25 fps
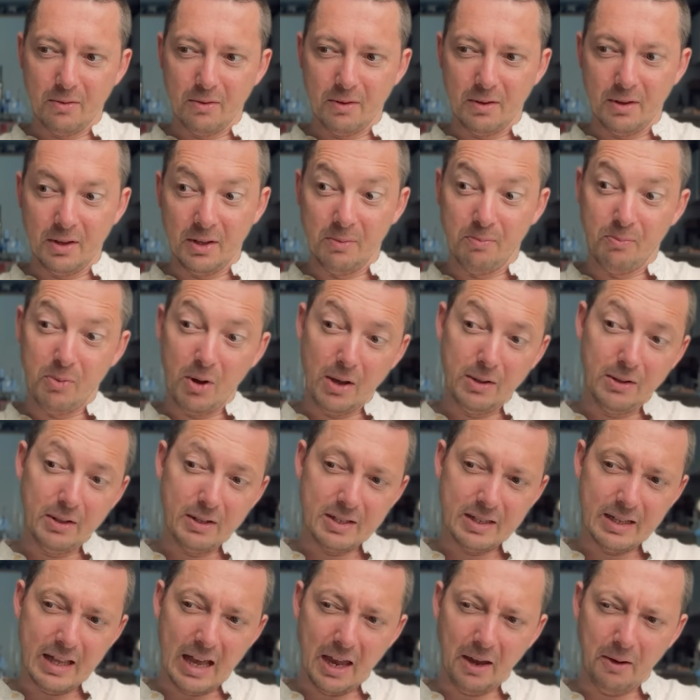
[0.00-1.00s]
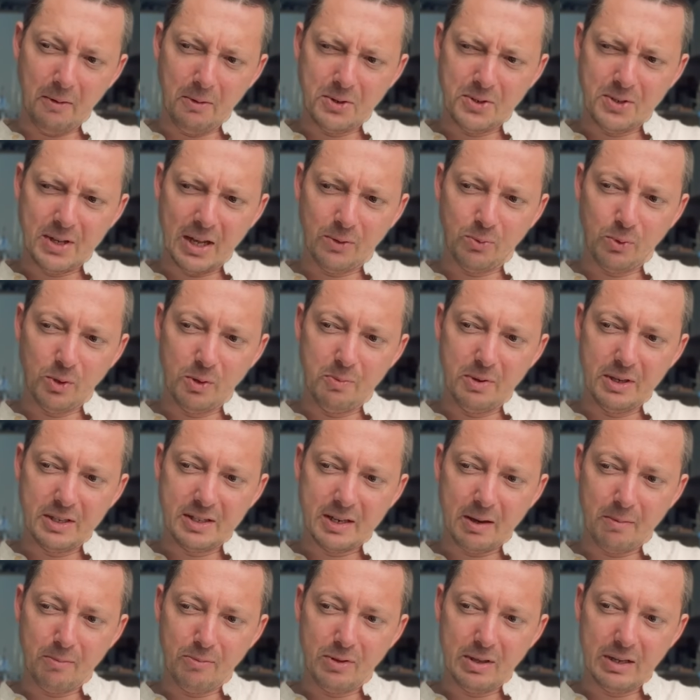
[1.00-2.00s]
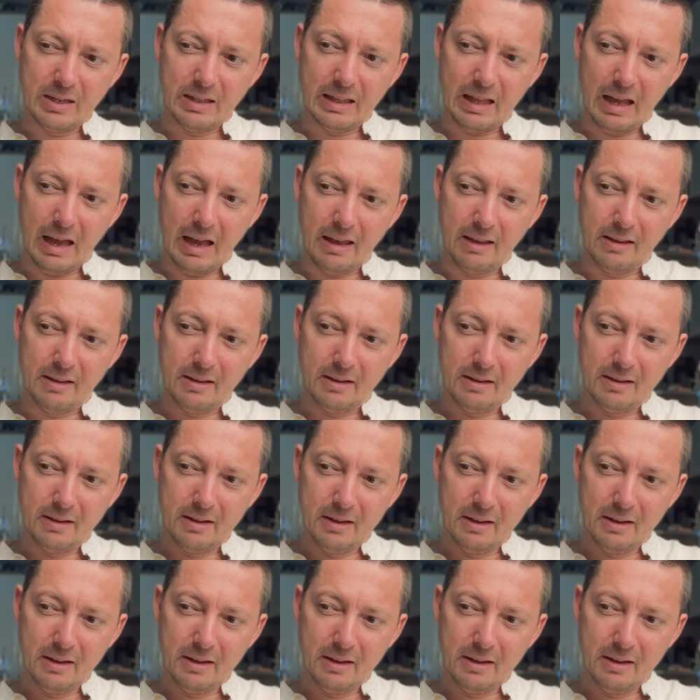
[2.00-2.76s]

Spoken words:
in Bernard's language, that would be something like